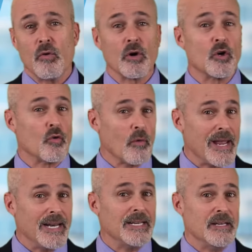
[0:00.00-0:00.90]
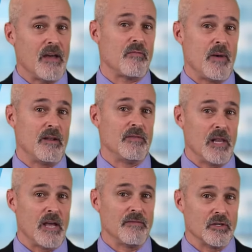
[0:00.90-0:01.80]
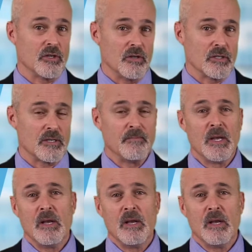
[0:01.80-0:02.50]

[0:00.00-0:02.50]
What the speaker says: or graded death benefit life insurance.